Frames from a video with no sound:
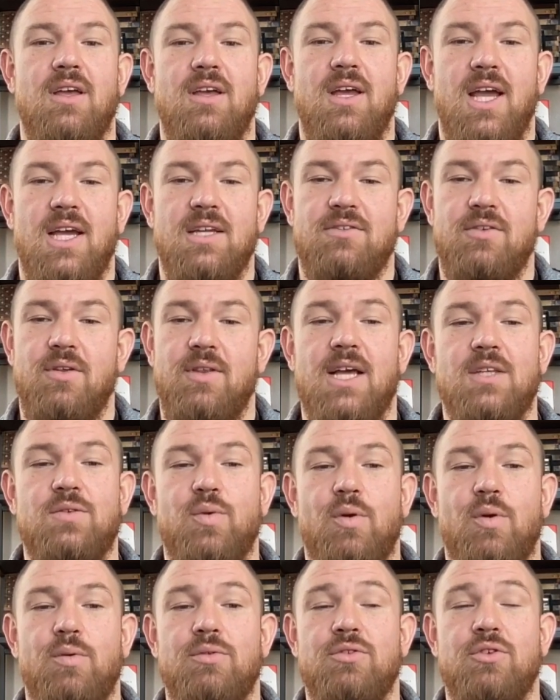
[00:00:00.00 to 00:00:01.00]
And so that's
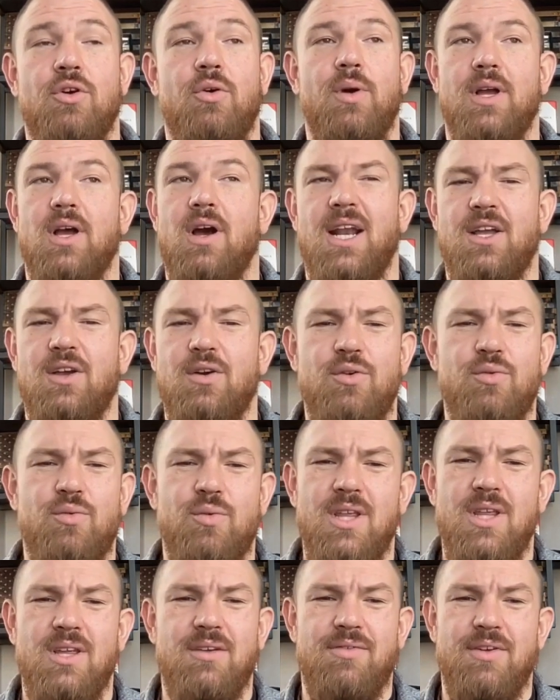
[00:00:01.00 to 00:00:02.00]
what was going on. I couldn't
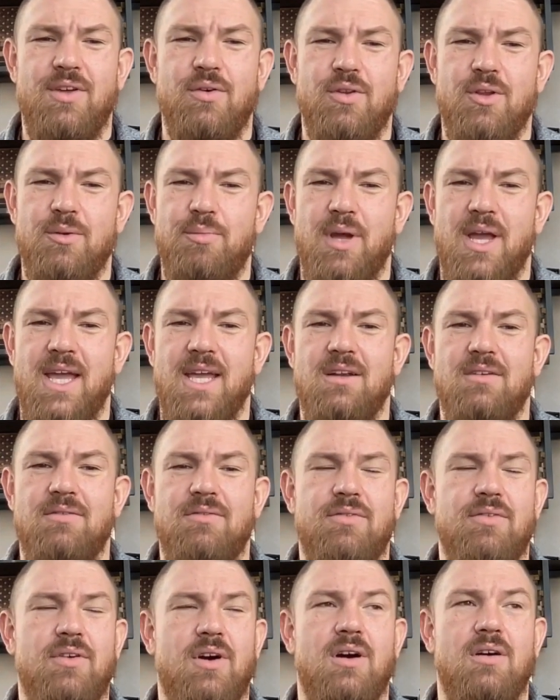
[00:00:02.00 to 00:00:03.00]
really feel the pain
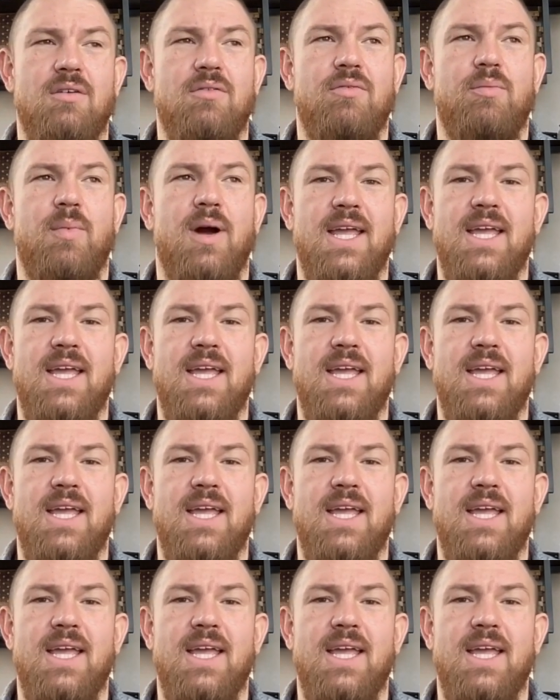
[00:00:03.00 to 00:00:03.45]
of my